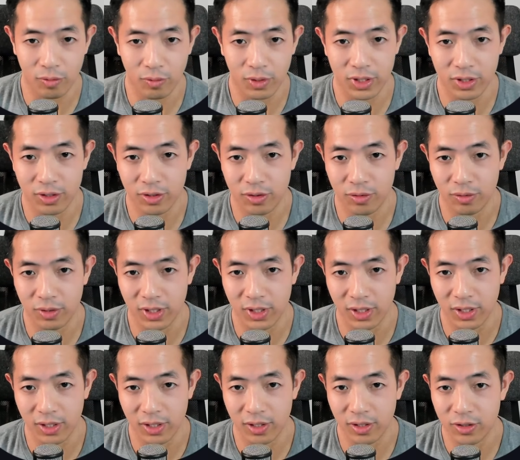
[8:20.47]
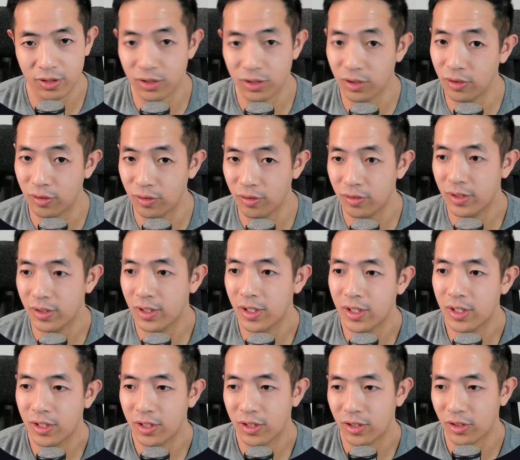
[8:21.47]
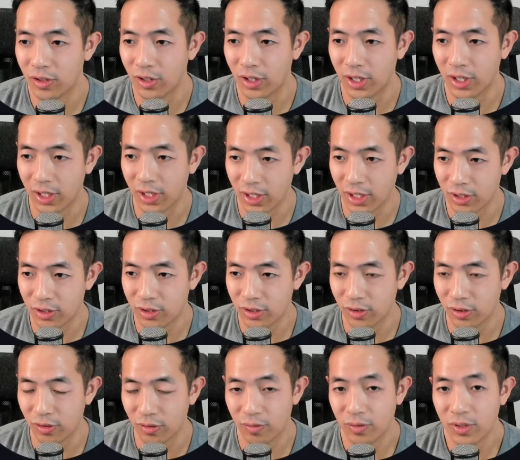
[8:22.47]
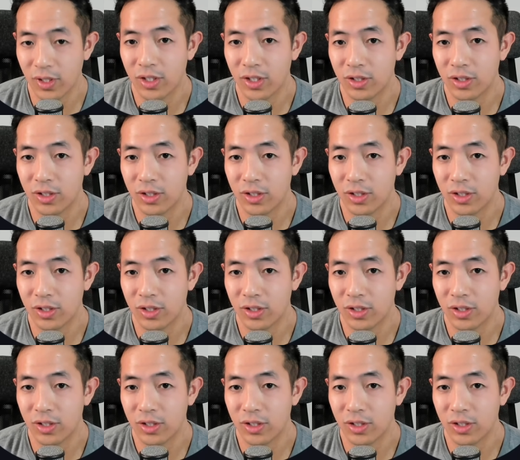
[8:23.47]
122, you're going to get 2.